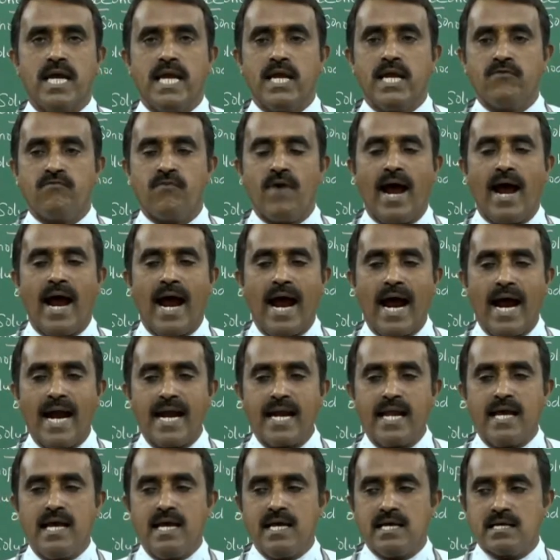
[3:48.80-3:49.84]
If you
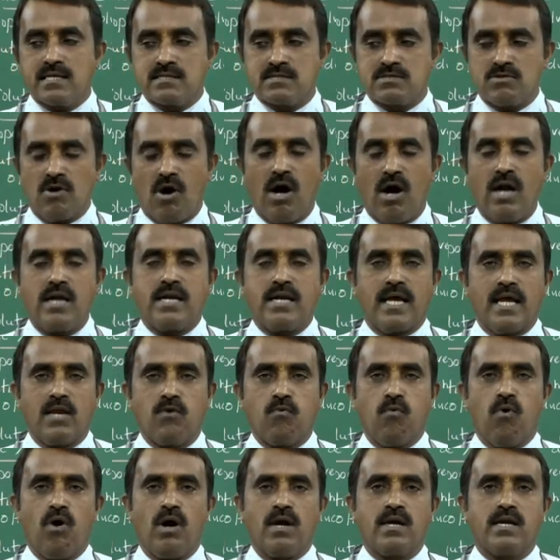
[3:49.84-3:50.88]
add salt in
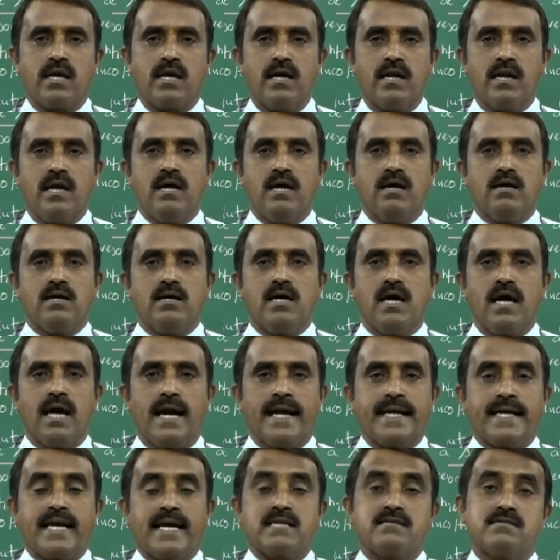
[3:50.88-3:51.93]
water,
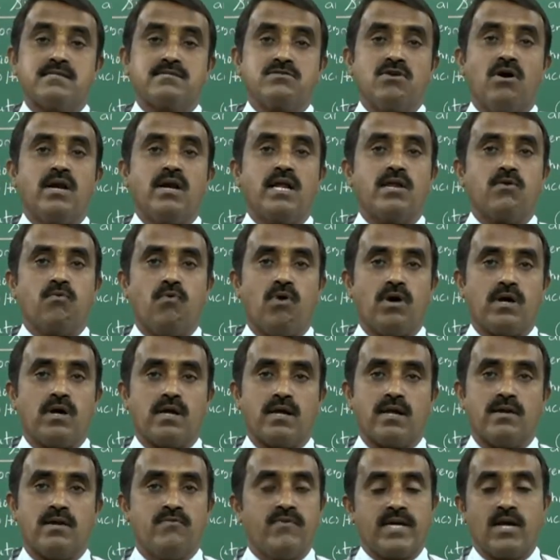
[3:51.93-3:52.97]
it gets dissolved in water.
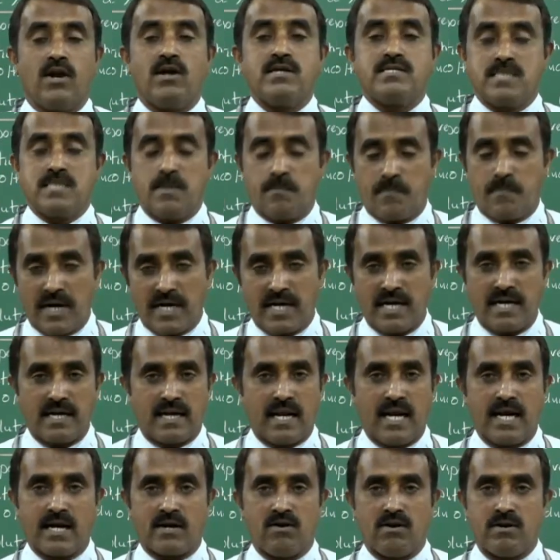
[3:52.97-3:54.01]
We cannot separate it
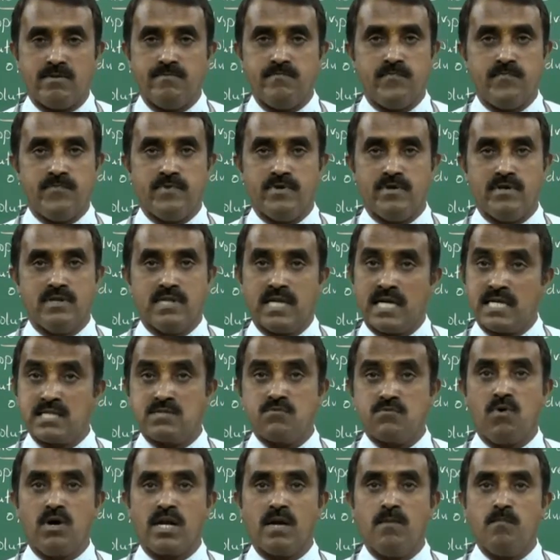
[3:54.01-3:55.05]
later on. That is
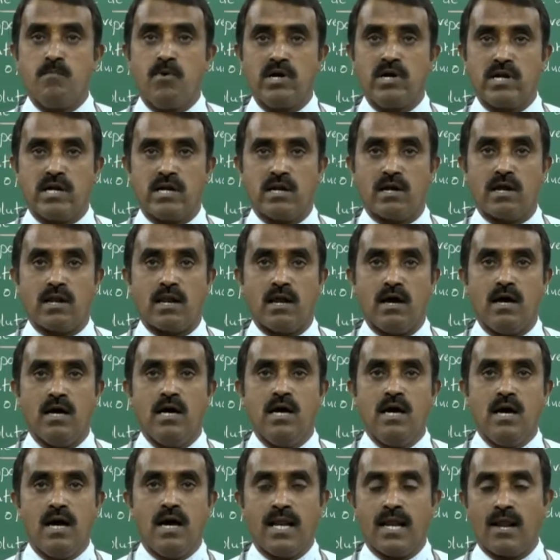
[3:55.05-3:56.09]
what important
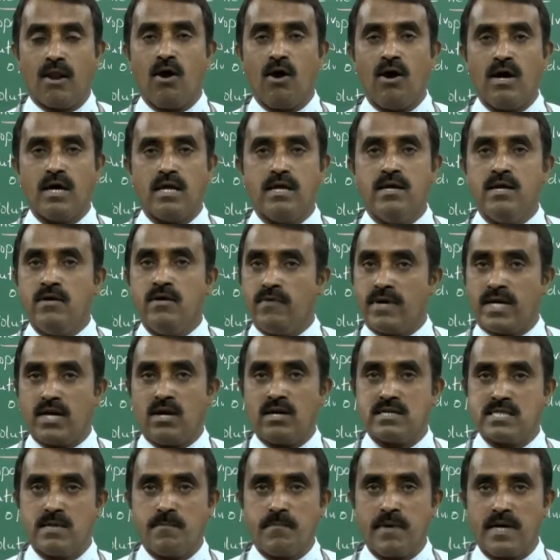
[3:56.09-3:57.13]
in alloy. We
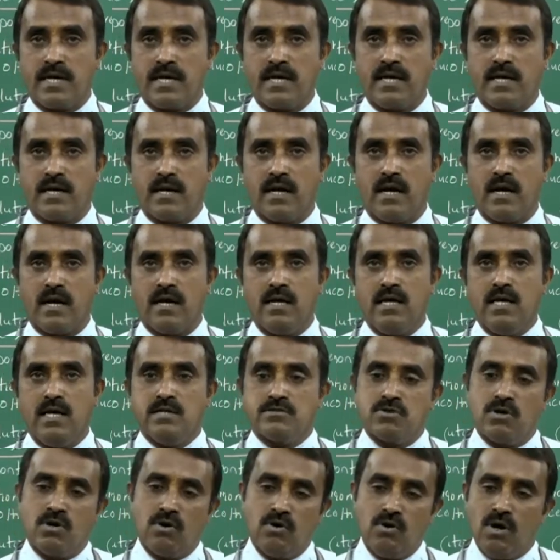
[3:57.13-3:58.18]
cannot separate it.
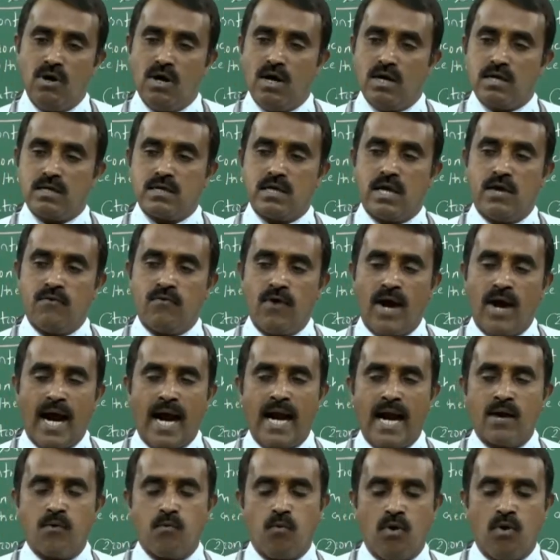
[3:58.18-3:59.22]
So if you
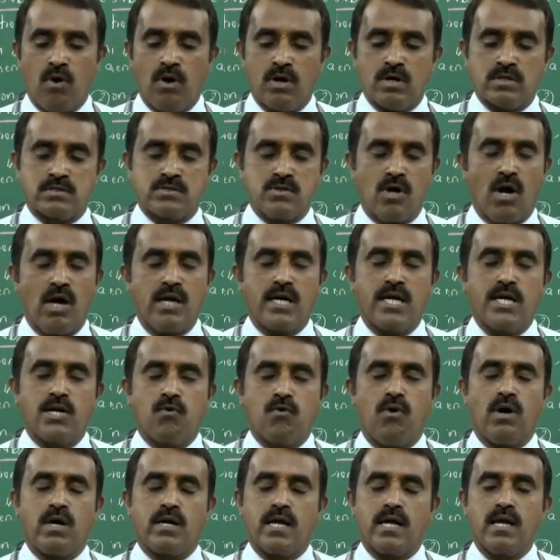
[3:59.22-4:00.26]
add salt into
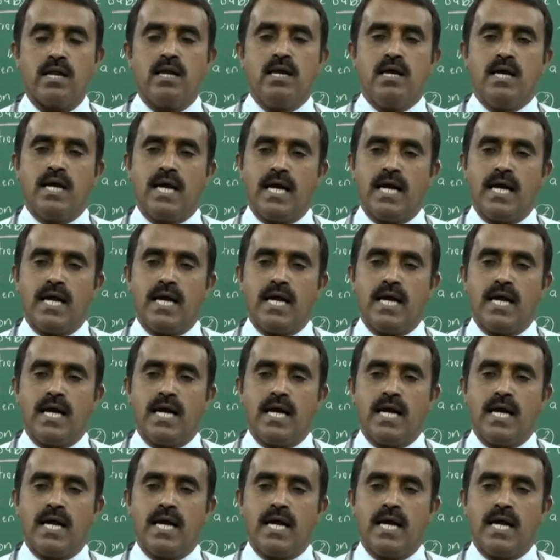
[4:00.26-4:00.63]
water,